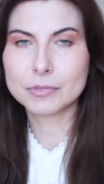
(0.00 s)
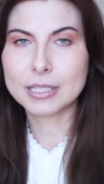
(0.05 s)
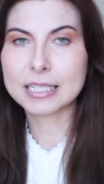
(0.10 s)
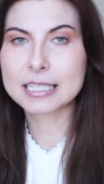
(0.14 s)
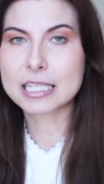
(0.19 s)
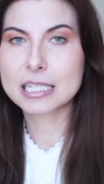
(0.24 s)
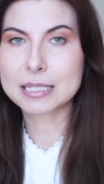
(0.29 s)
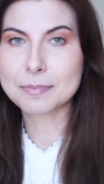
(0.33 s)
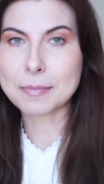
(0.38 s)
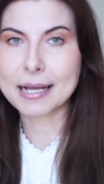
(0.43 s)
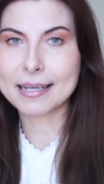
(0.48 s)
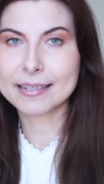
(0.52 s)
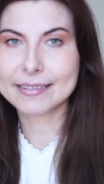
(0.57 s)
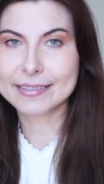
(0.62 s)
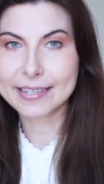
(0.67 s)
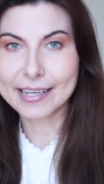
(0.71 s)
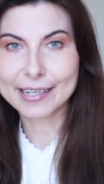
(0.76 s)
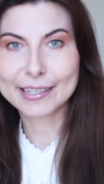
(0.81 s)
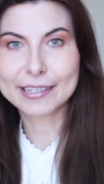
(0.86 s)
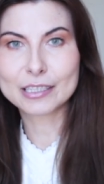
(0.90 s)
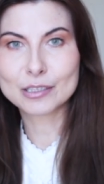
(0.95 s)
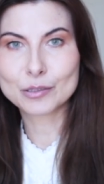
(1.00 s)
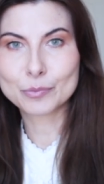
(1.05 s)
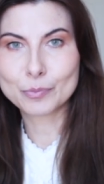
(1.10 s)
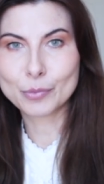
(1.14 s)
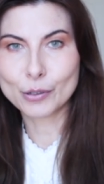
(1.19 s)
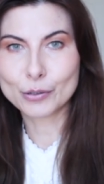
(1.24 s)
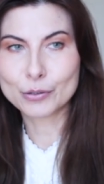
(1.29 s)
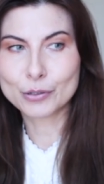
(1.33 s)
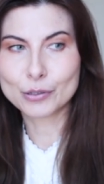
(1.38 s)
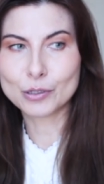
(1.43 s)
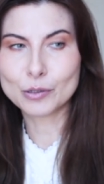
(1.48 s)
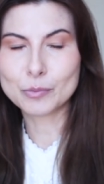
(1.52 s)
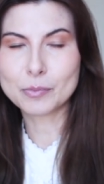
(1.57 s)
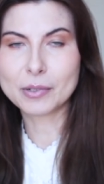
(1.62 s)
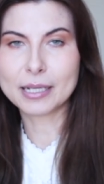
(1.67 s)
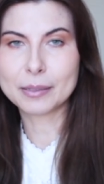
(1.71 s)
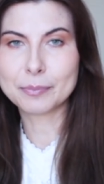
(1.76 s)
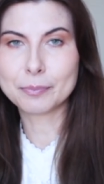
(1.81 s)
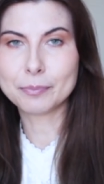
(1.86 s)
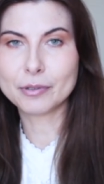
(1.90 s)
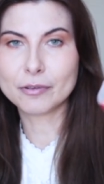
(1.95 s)
this is my second bottle,
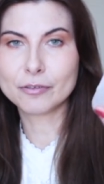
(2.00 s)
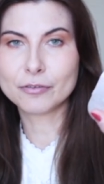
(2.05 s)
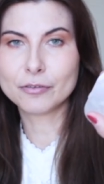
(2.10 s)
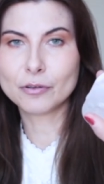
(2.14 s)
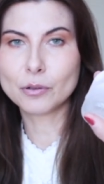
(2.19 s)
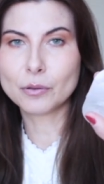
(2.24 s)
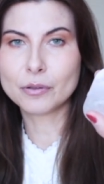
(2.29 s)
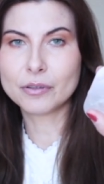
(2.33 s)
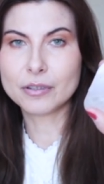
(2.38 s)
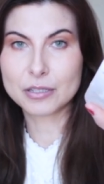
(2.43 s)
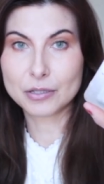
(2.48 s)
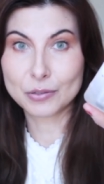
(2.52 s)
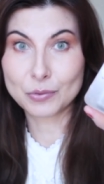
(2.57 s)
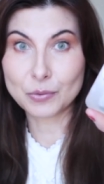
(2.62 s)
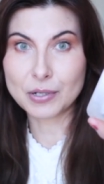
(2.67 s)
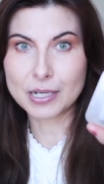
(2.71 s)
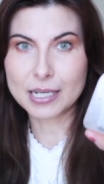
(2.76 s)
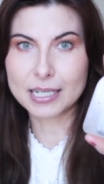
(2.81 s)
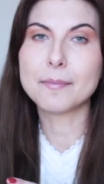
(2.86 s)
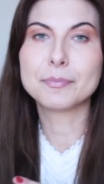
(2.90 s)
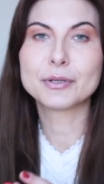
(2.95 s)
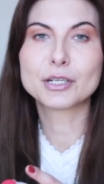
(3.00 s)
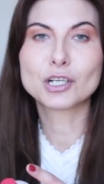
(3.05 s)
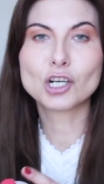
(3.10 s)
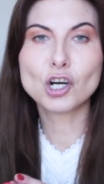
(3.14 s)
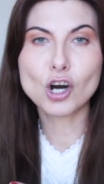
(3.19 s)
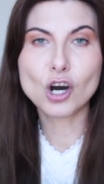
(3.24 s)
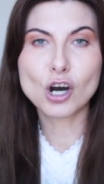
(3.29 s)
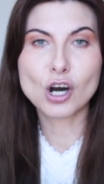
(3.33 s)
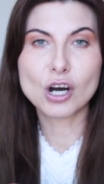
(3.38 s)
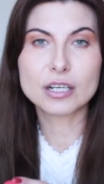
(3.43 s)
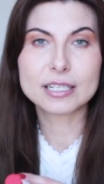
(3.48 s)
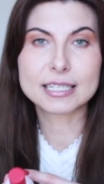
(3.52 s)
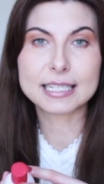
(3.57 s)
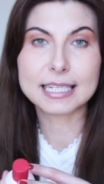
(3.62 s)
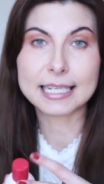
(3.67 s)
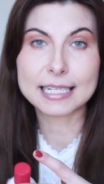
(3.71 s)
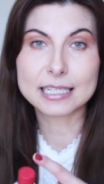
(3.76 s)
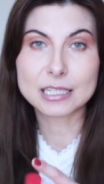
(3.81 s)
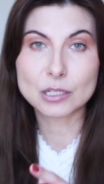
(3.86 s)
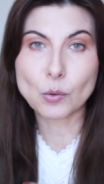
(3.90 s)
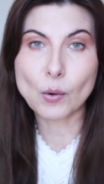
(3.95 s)
but before this one, because
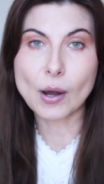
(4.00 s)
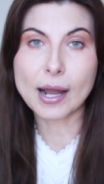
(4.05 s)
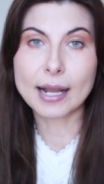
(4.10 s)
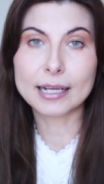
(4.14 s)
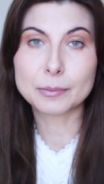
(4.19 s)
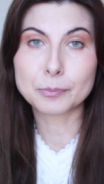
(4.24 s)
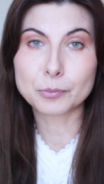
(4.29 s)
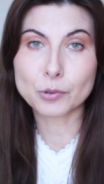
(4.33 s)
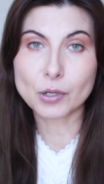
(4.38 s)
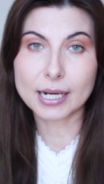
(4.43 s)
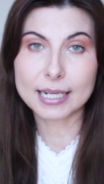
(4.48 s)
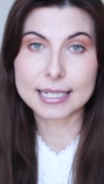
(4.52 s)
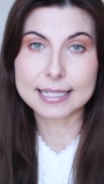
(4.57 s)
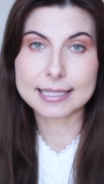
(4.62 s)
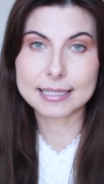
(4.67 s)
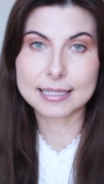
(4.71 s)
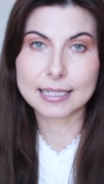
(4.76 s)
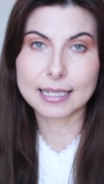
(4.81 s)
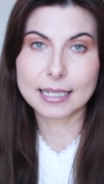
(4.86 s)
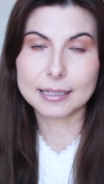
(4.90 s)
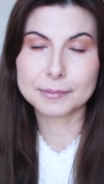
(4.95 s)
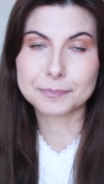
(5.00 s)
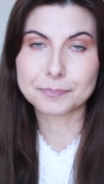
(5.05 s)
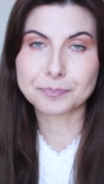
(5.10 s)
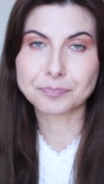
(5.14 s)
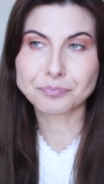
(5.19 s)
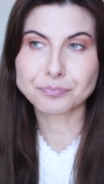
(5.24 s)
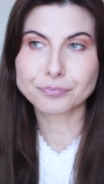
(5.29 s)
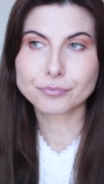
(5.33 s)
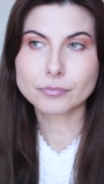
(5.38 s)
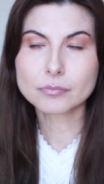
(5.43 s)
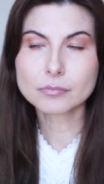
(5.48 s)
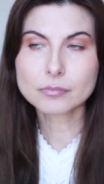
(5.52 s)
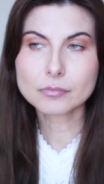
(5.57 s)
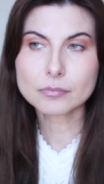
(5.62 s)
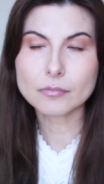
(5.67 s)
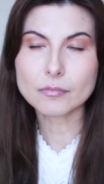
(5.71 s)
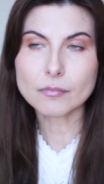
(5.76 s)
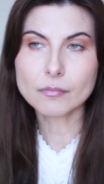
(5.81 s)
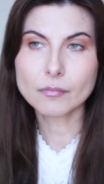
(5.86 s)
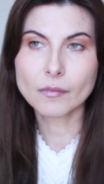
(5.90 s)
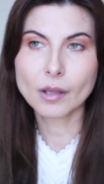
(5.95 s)
it's quite pricey,
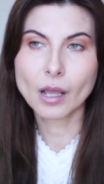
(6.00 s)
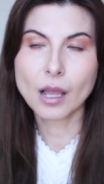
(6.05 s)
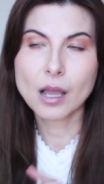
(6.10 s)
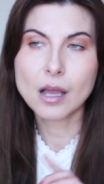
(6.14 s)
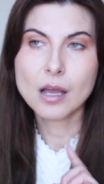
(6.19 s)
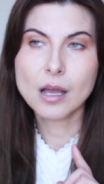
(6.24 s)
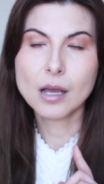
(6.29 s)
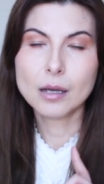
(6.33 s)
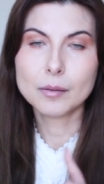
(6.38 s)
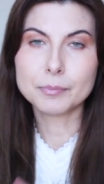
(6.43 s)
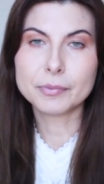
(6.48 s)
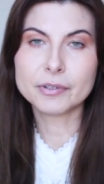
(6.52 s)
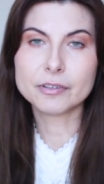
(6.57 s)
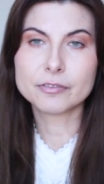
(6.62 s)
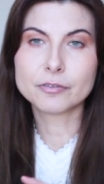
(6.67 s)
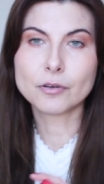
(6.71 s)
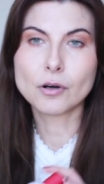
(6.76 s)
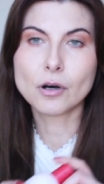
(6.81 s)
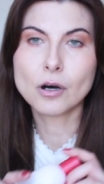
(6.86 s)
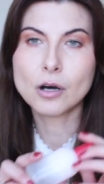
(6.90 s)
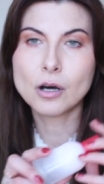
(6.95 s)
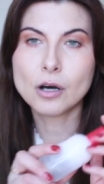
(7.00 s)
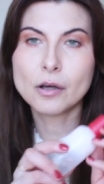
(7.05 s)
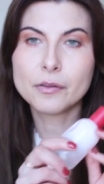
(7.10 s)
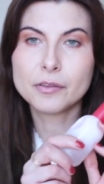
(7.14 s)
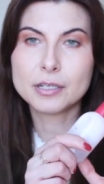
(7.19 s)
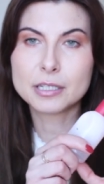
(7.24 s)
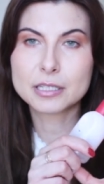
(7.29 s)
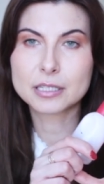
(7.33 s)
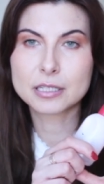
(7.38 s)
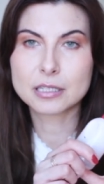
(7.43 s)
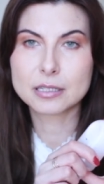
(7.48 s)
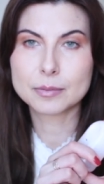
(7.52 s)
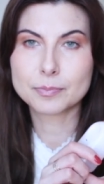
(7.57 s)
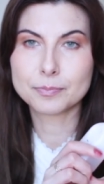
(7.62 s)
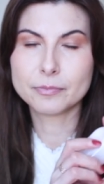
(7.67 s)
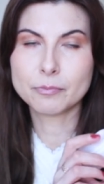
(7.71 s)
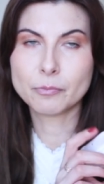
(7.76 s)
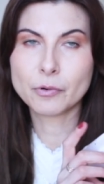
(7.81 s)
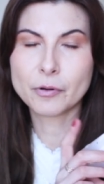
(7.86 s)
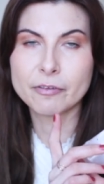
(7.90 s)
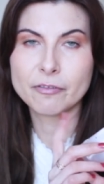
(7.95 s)
before this,
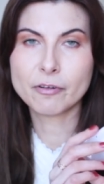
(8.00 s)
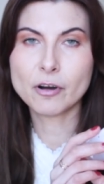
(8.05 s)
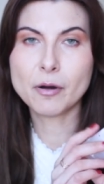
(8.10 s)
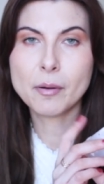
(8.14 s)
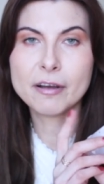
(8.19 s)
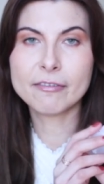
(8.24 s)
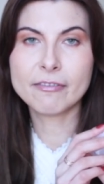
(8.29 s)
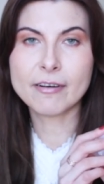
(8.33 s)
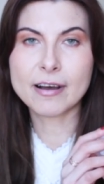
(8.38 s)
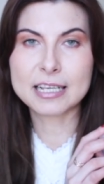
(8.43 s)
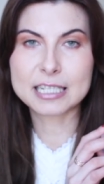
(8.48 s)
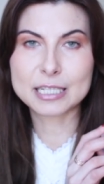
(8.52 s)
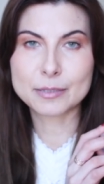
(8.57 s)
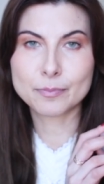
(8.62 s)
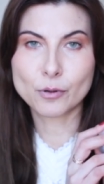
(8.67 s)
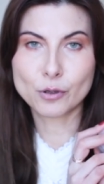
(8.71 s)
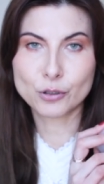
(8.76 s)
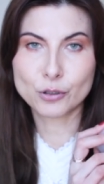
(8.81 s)
before my first